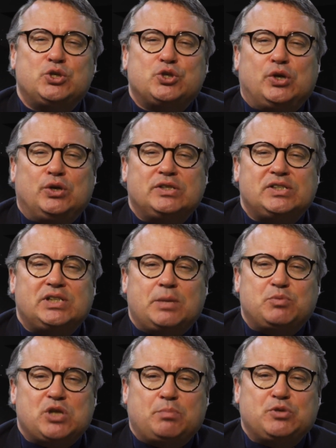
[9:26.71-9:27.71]
Sean
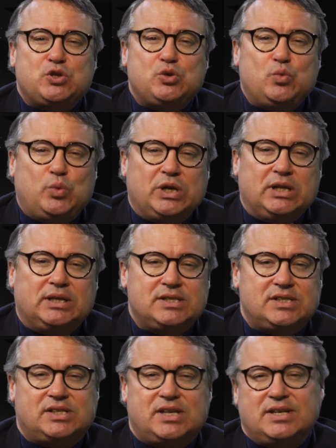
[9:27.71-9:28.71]
steps up to Will
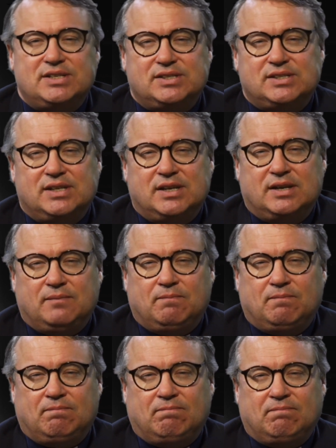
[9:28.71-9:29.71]
and says,
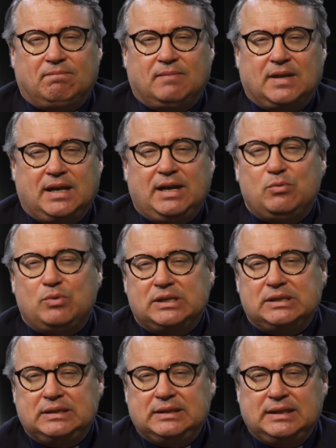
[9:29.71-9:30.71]
"Hey,
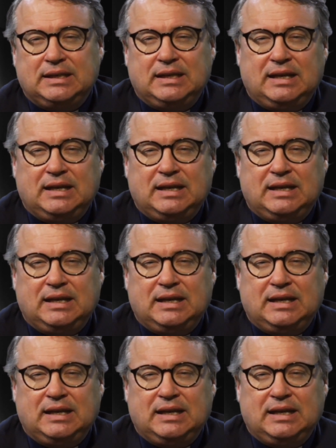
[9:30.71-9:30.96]
Will,